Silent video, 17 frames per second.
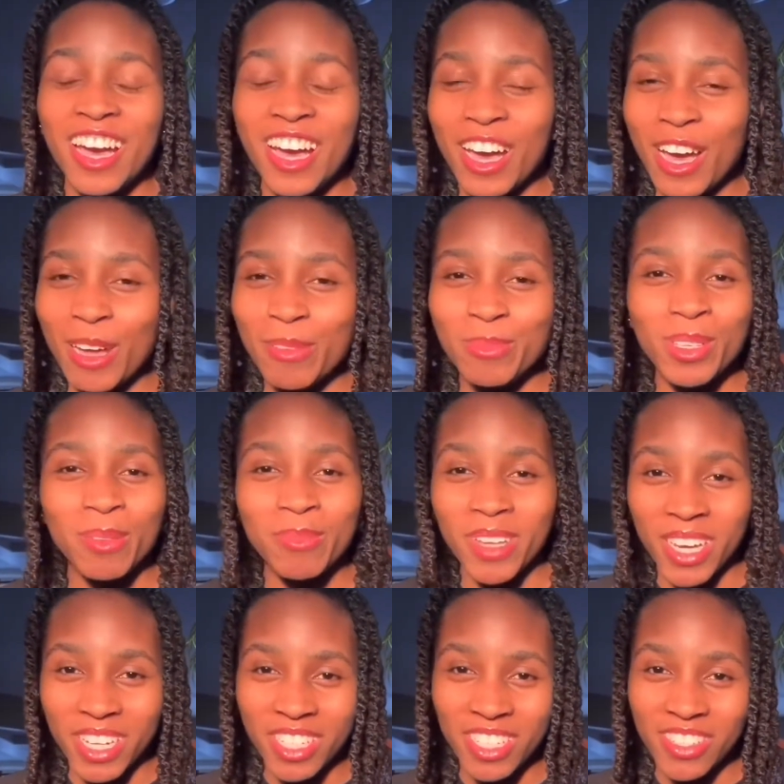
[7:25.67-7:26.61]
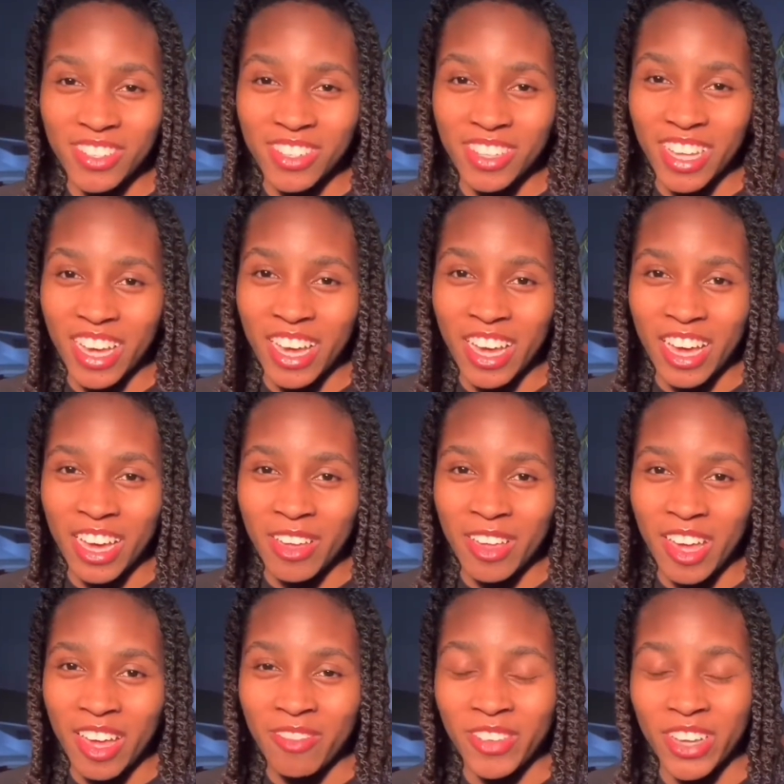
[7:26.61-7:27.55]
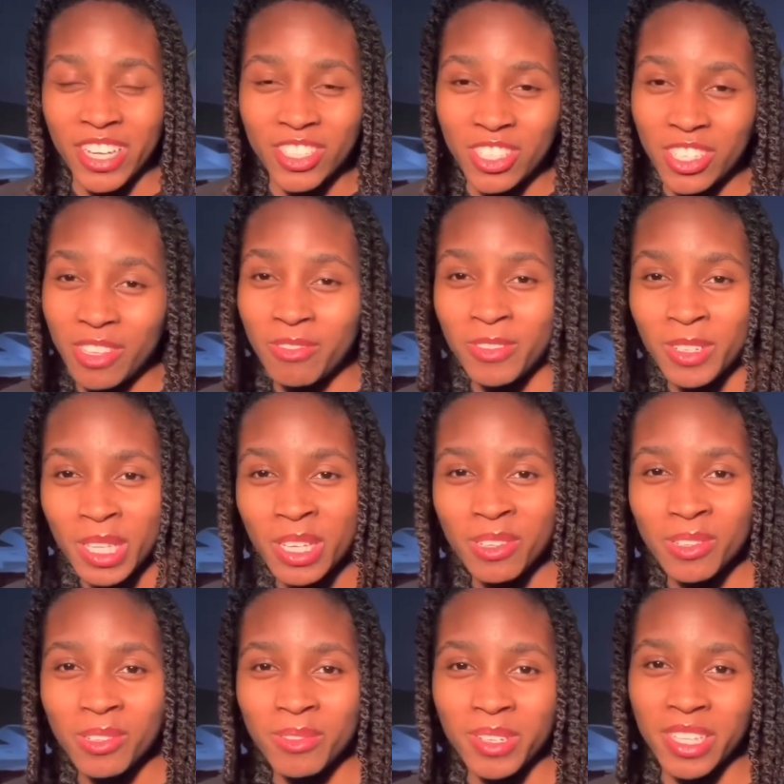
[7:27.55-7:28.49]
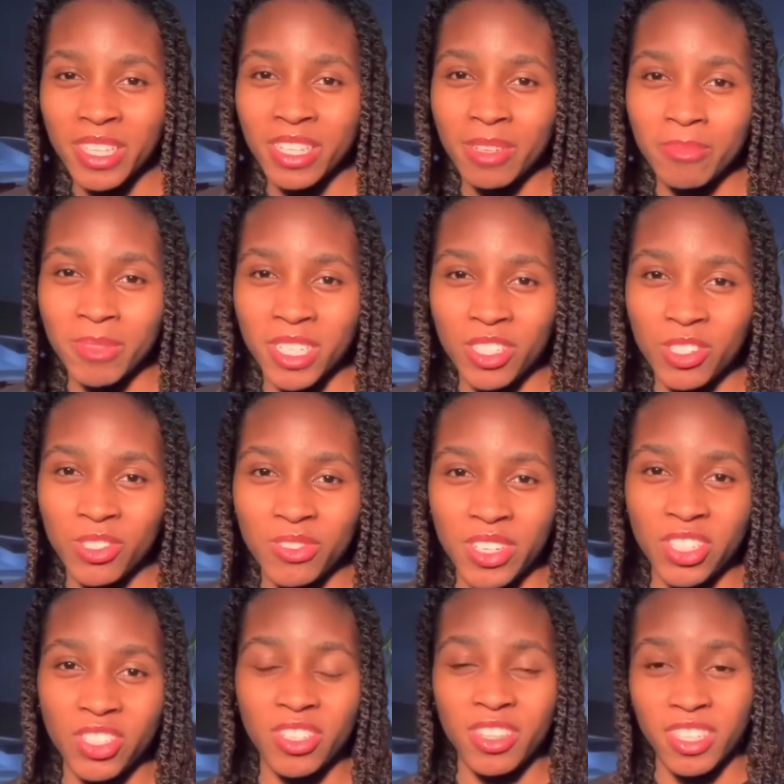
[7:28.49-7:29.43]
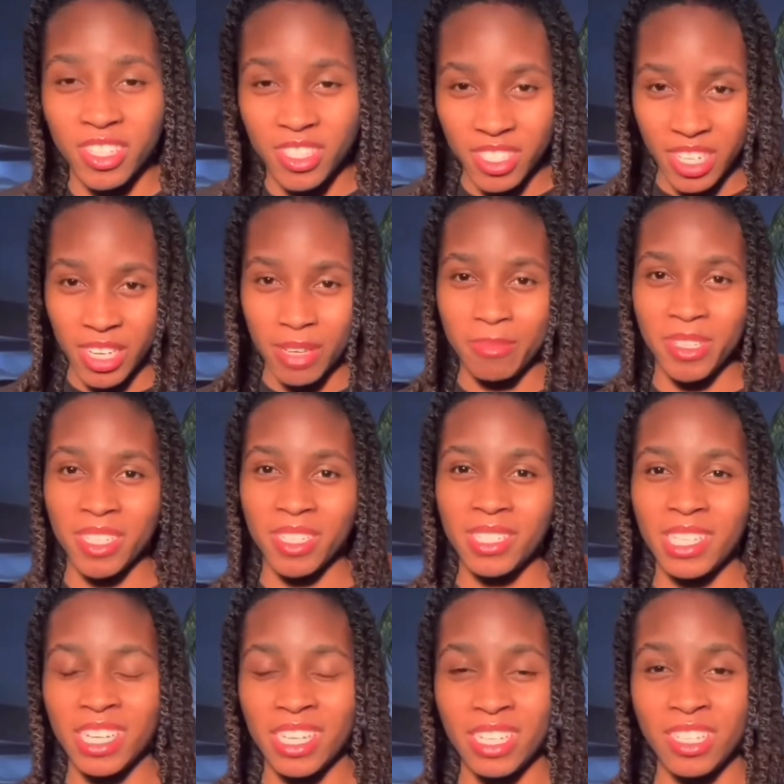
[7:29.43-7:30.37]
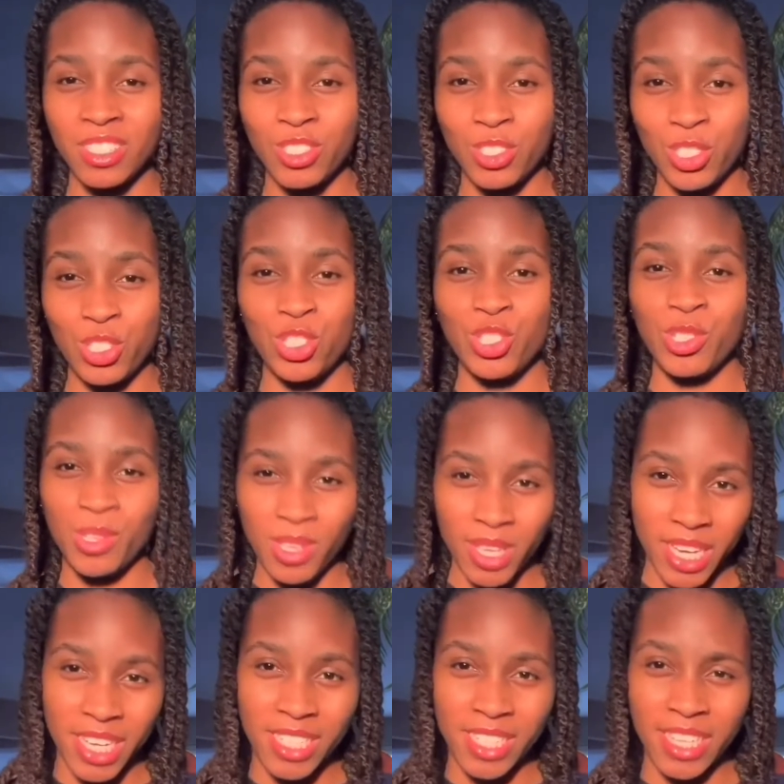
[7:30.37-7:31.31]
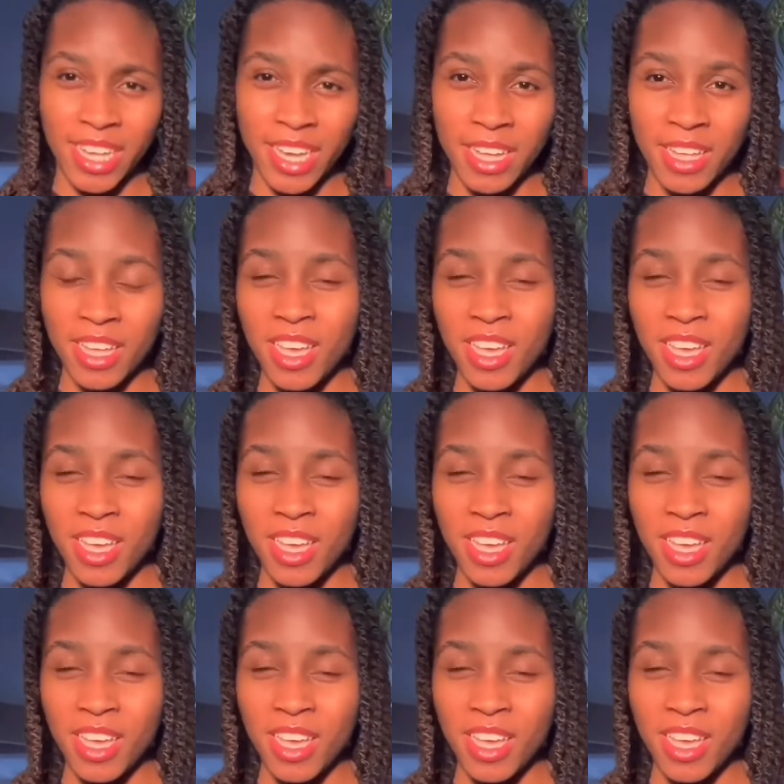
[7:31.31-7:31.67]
So I'm not going to do that. I have actually a really cool way that I'm going to stretch it this time, and excited to show you guys that.